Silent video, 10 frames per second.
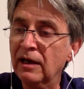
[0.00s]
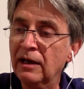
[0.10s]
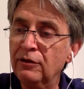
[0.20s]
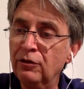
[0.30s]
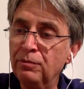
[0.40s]

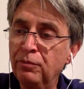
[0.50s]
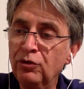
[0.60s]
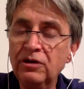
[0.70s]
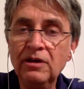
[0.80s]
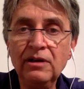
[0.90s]
And you
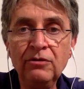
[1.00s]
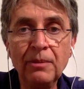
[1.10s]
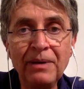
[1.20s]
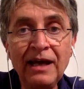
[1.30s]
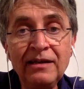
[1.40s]

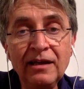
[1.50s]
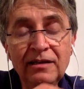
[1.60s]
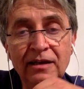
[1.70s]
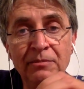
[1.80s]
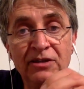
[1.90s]
apply the
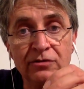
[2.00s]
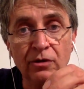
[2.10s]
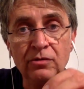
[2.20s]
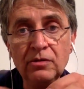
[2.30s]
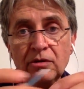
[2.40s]

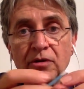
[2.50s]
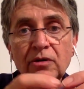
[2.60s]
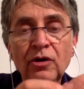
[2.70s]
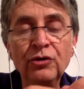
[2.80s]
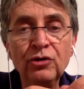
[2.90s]
DMSO
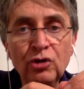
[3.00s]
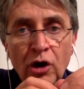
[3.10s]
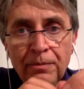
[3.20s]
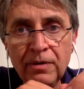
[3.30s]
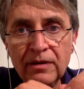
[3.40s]
on
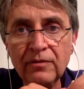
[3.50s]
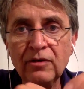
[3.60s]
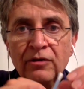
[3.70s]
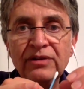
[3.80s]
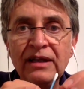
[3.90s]
top
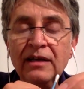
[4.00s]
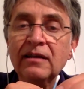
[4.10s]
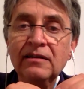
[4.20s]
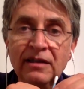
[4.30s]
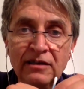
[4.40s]
of the
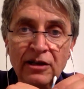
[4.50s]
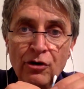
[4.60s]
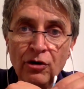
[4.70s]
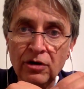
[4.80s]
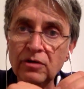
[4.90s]
tea tree
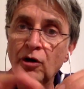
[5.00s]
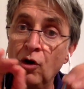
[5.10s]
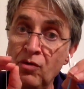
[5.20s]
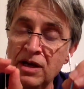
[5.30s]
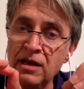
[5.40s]
oil,
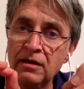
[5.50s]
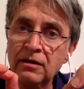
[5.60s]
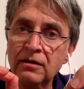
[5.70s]
only